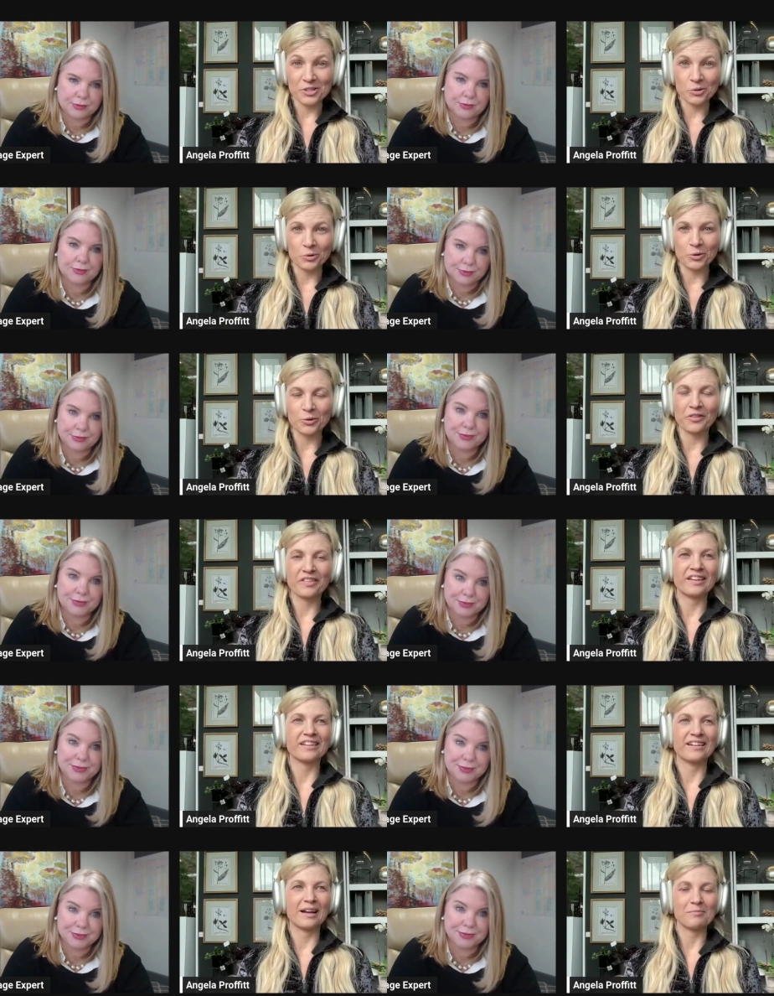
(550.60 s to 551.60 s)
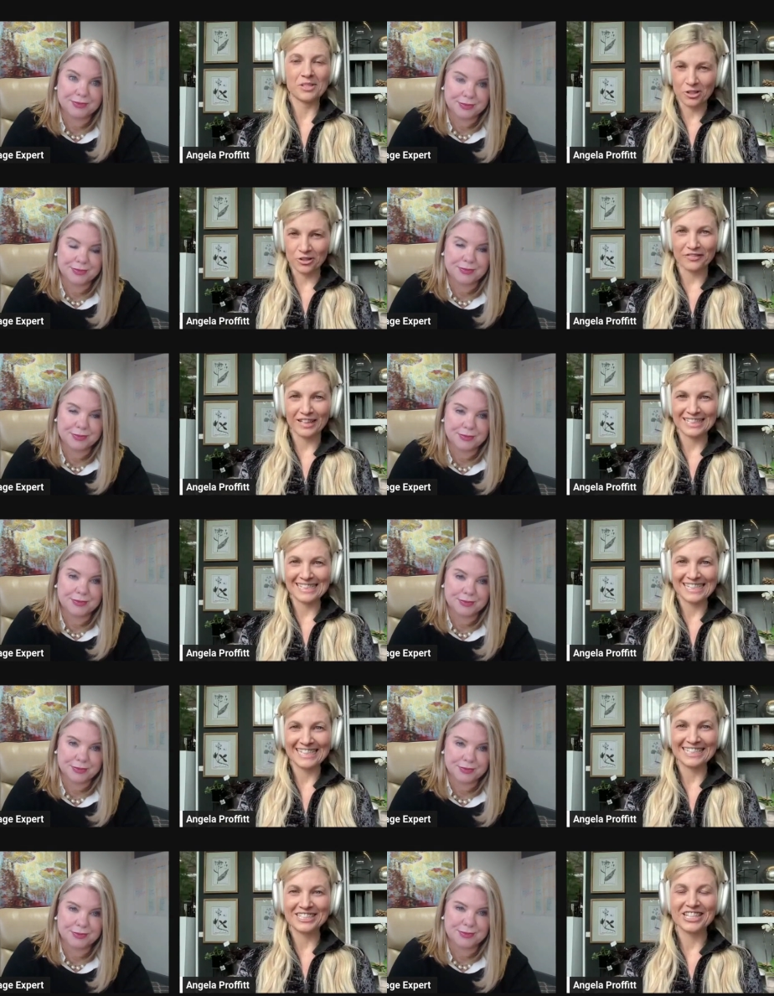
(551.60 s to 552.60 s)
Speaker 1: tool that i'm certified to
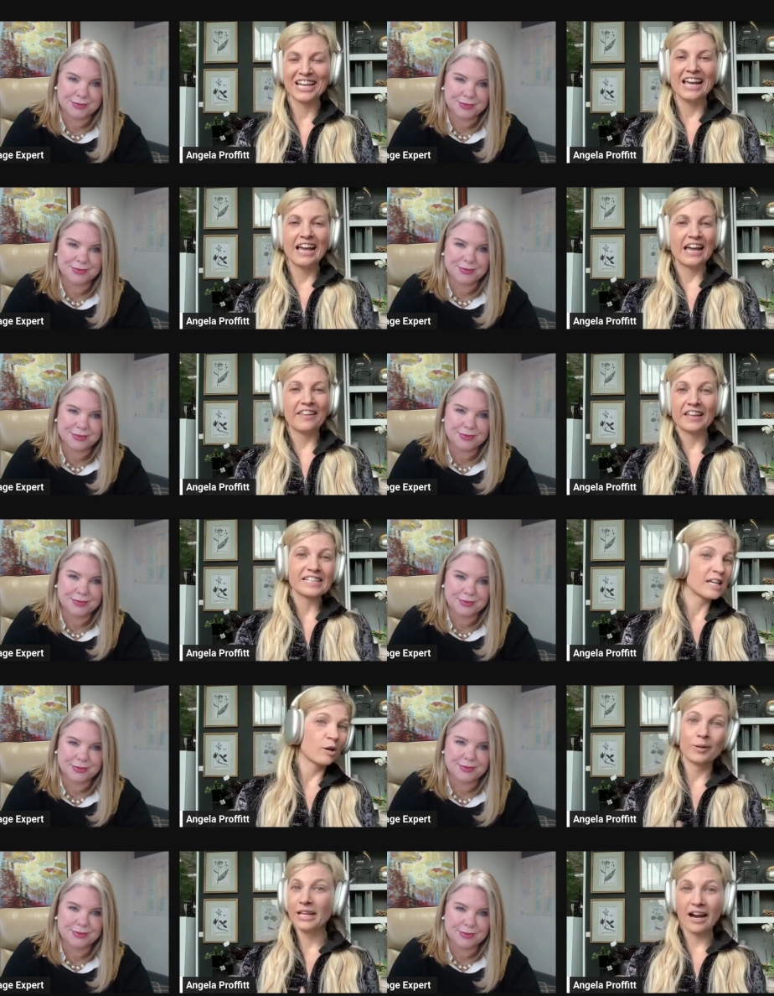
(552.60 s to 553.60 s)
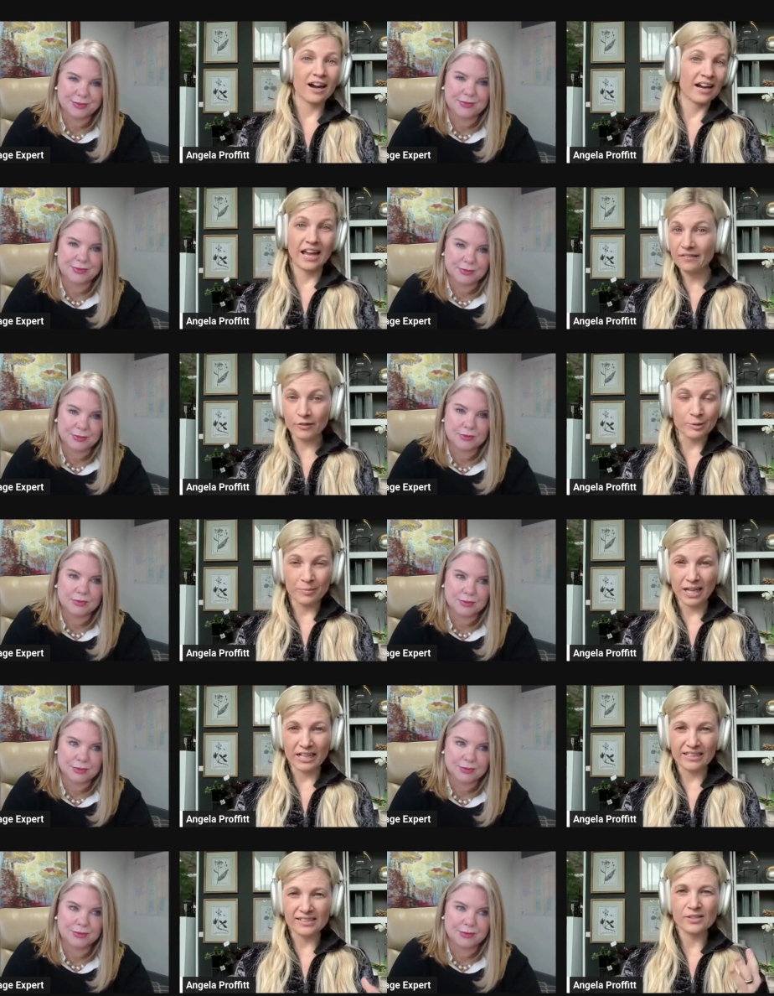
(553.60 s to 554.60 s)
teach and that's how we hire
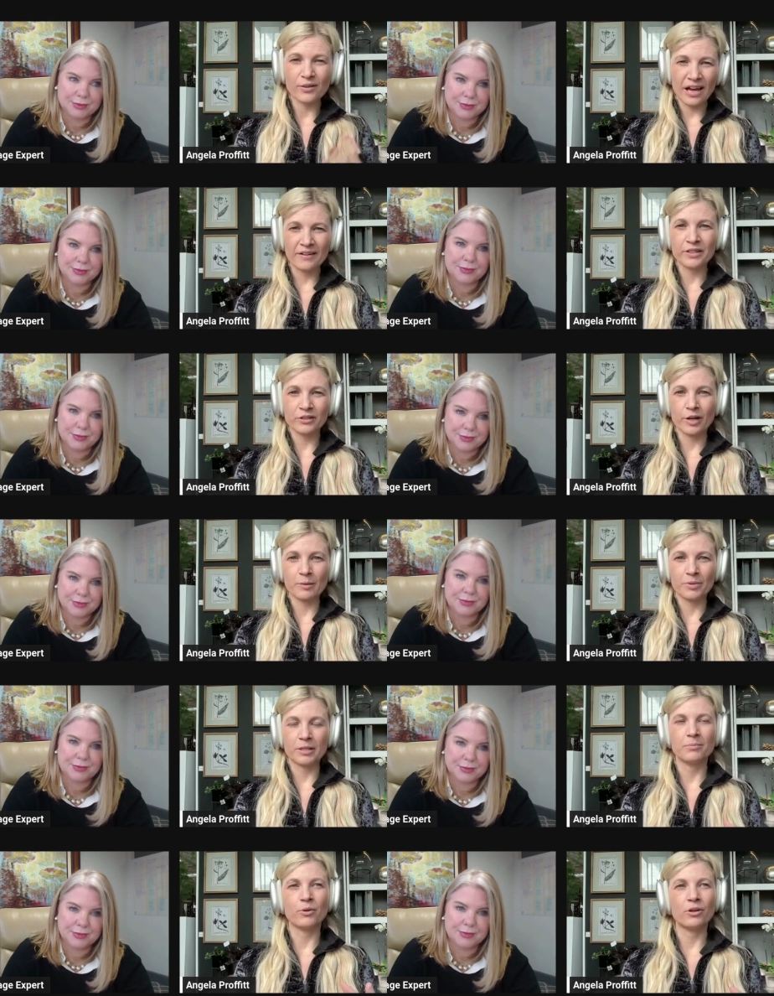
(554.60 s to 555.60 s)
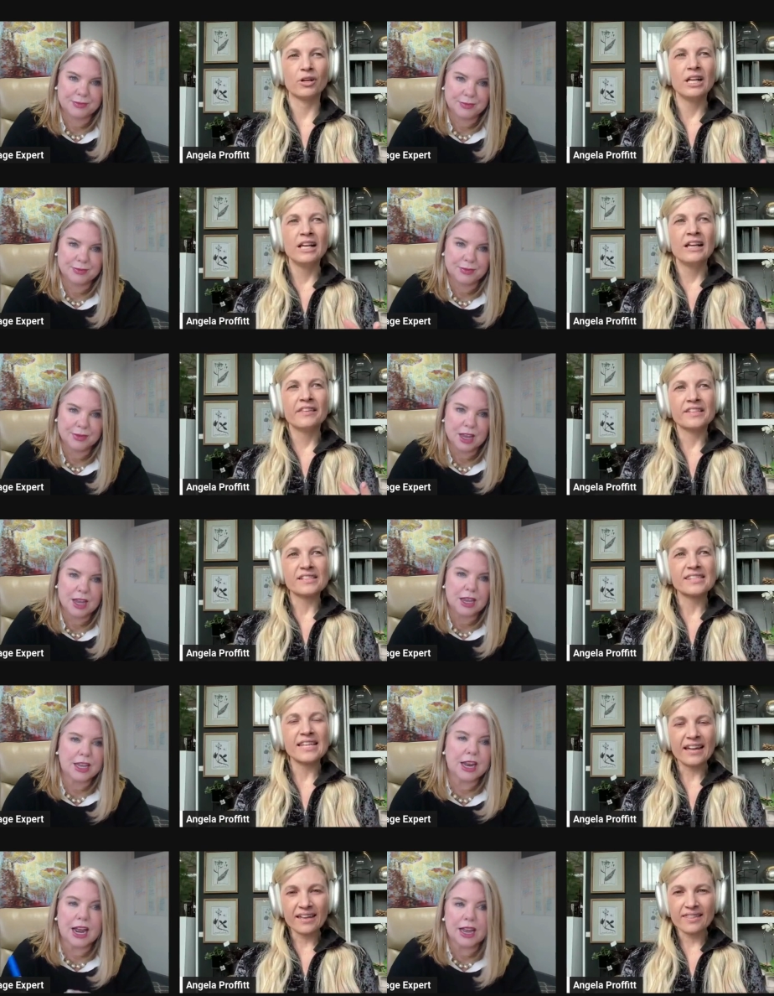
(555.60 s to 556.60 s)
everybody is so having the right people
Speaker 2: the
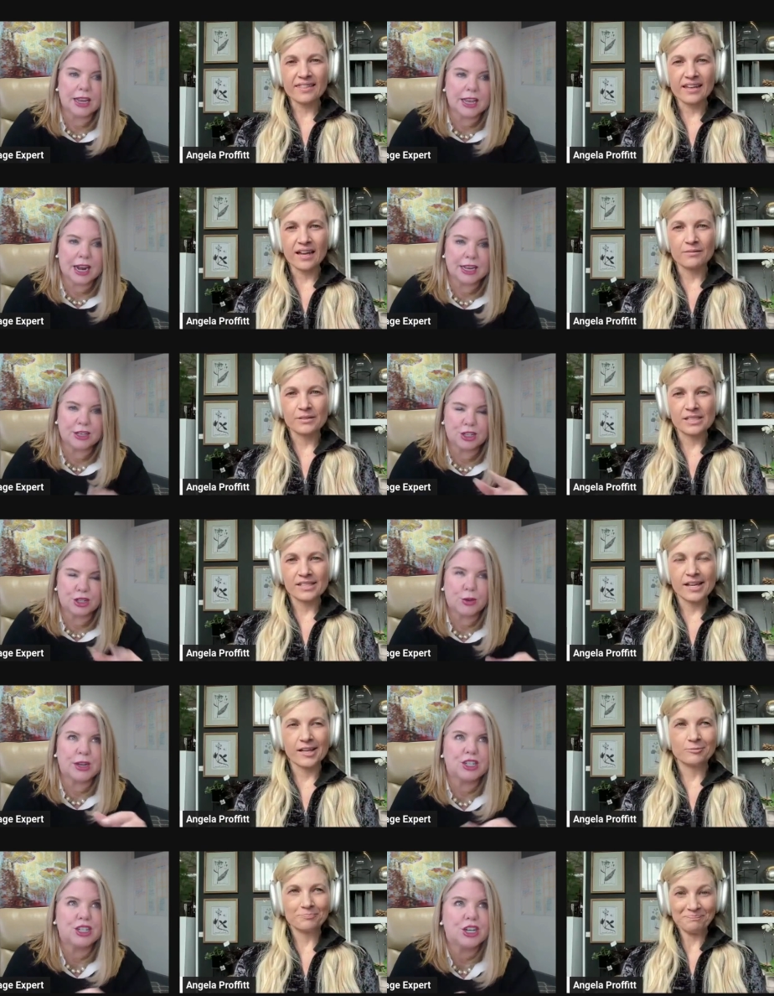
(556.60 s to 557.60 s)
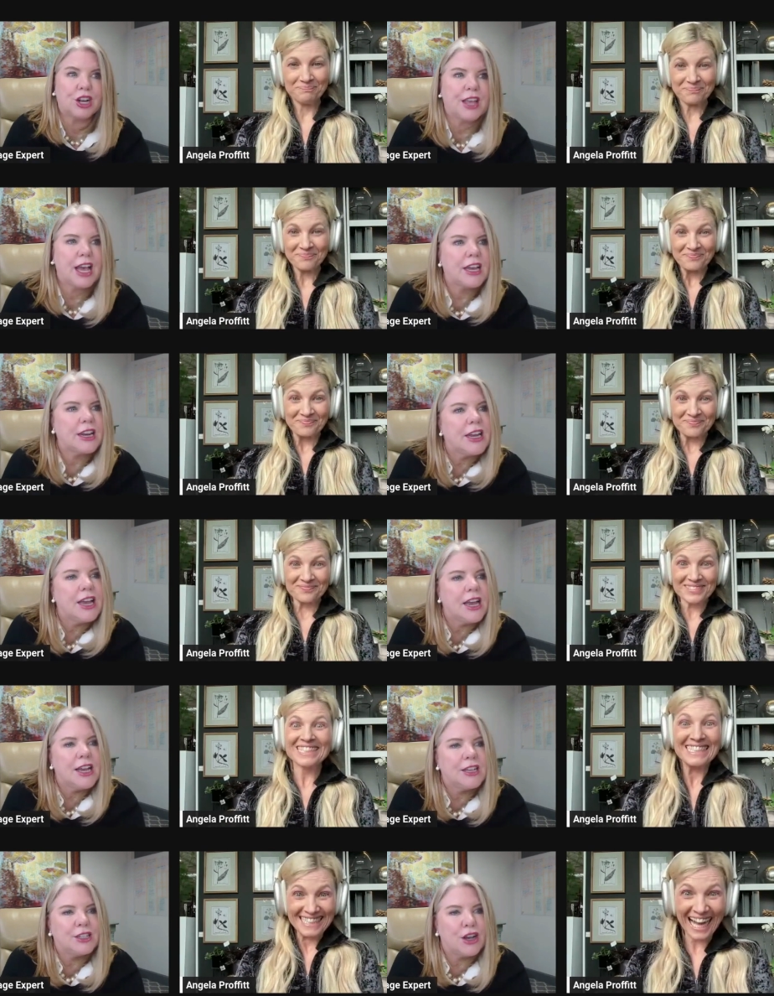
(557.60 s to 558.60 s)
second I, thing i, I was saying on that
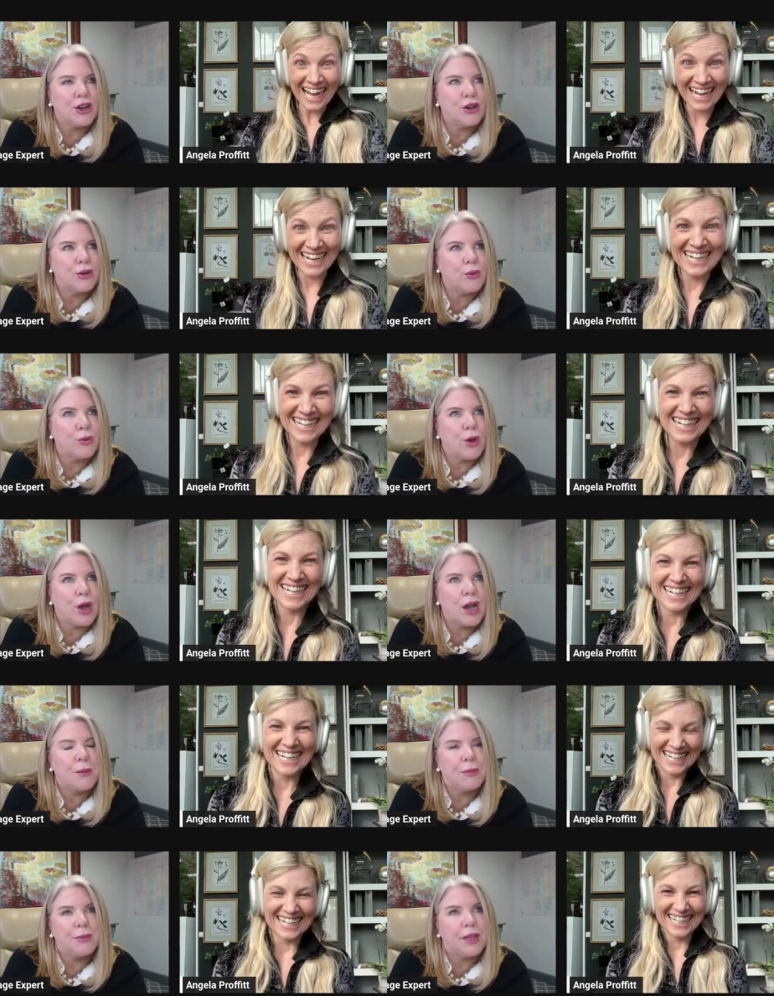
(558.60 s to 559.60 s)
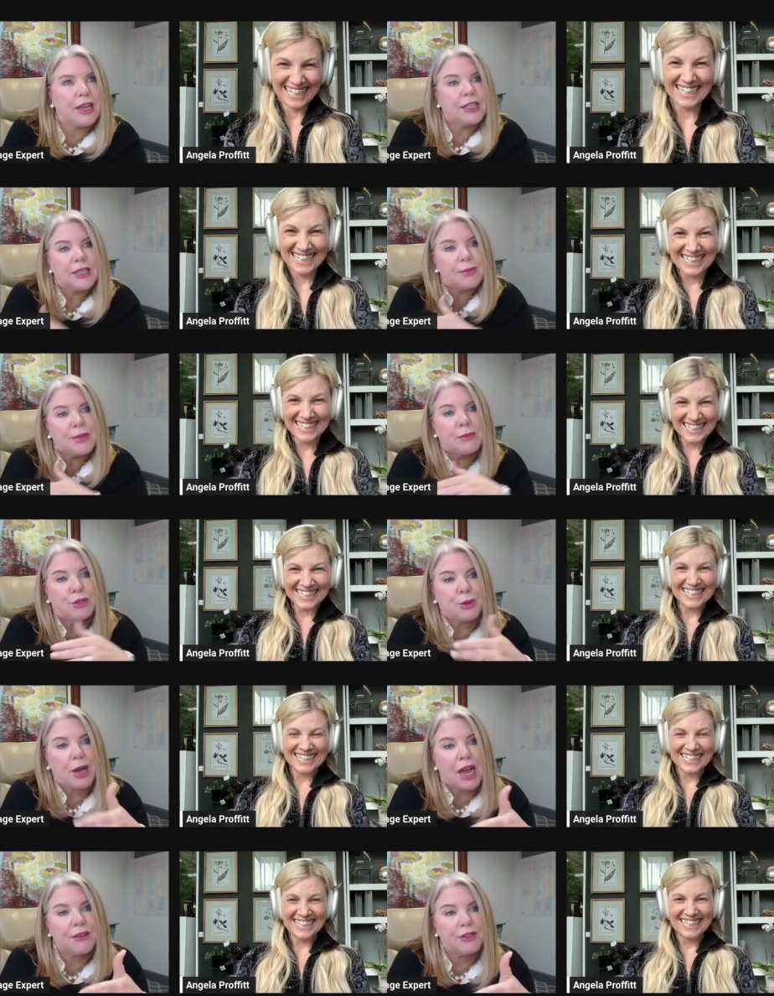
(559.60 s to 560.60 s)
yeah, yeah. Um, like sometimes you
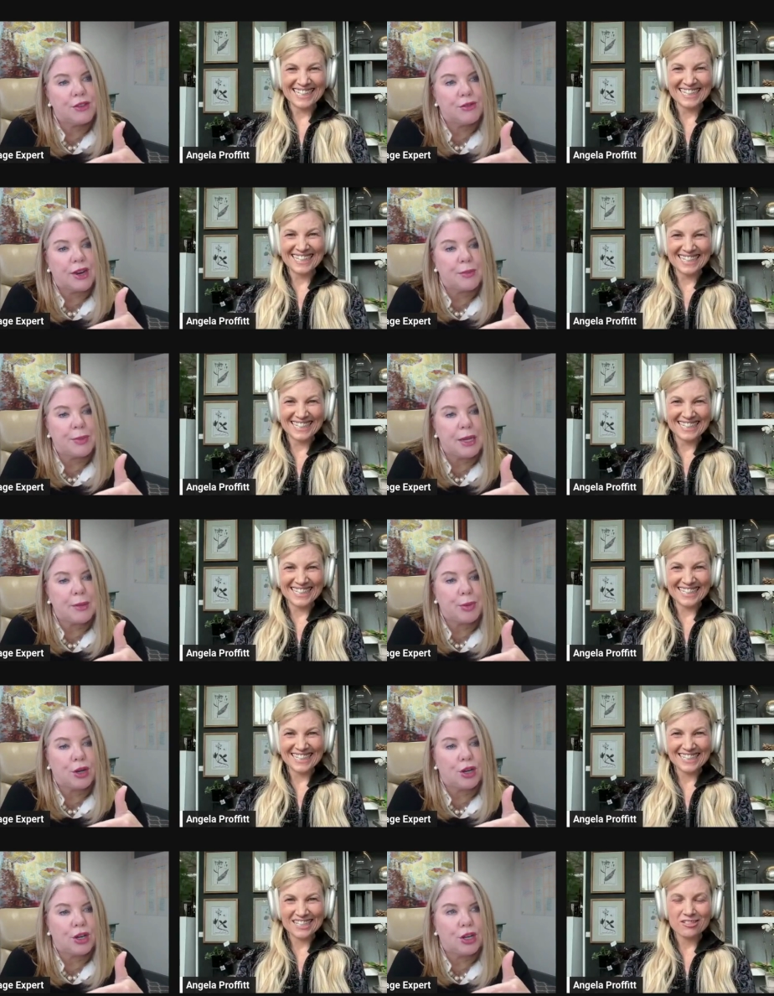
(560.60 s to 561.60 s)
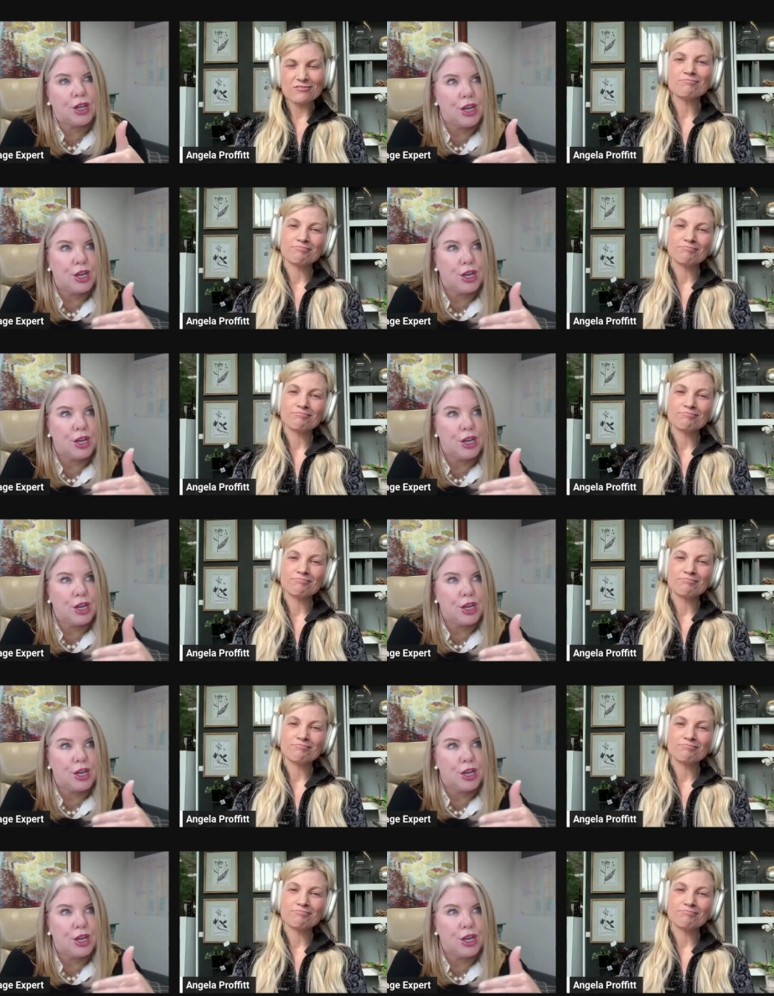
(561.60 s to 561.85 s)
have the right people